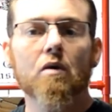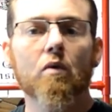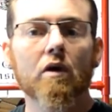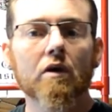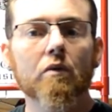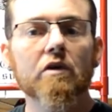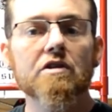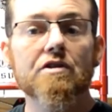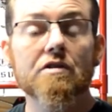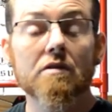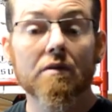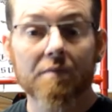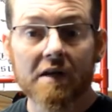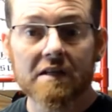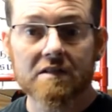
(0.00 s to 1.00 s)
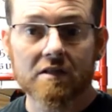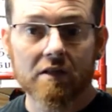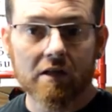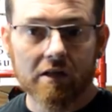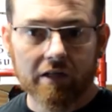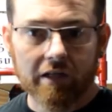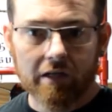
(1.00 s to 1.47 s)
want to wish you the best of
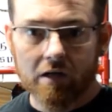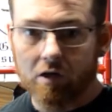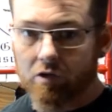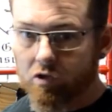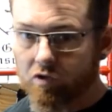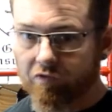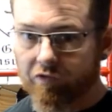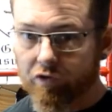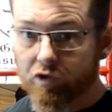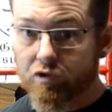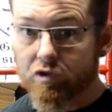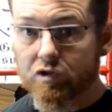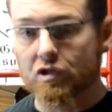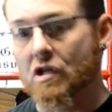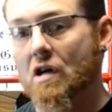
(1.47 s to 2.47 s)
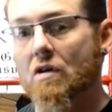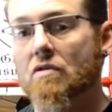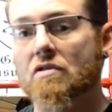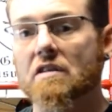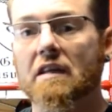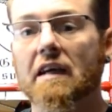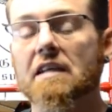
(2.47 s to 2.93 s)
luck in all your future
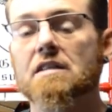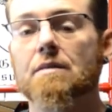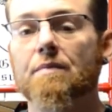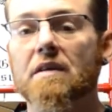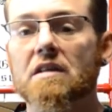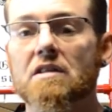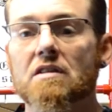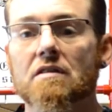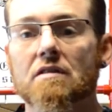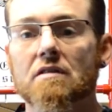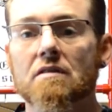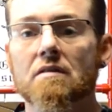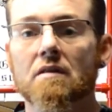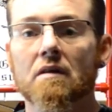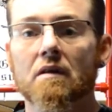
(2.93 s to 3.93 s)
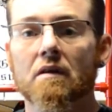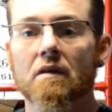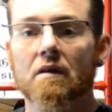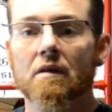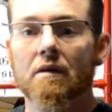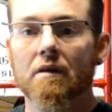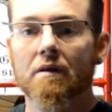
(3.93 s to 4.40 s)
shows and exhibitions.
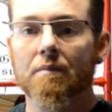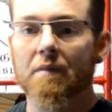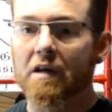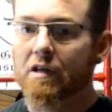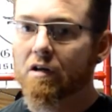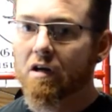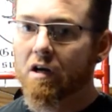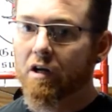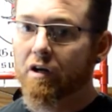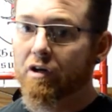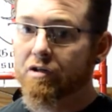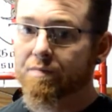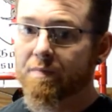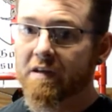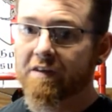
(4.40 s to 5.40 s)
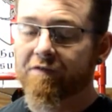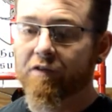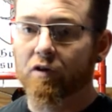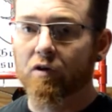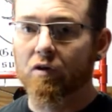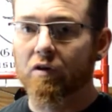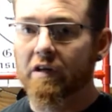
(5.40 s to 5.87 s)
May your udders be
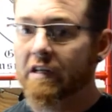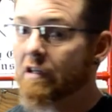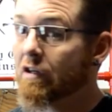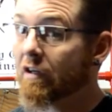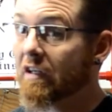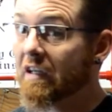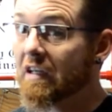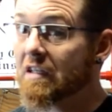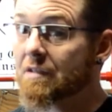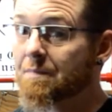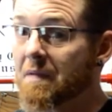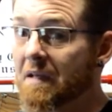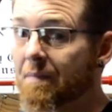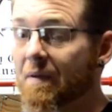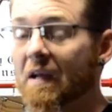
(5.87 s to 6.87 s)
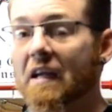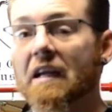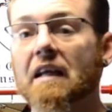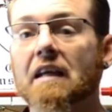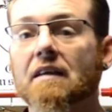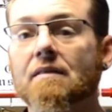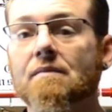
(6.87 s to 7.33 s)
full and your kids be
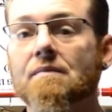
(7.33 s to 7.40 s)
plenty.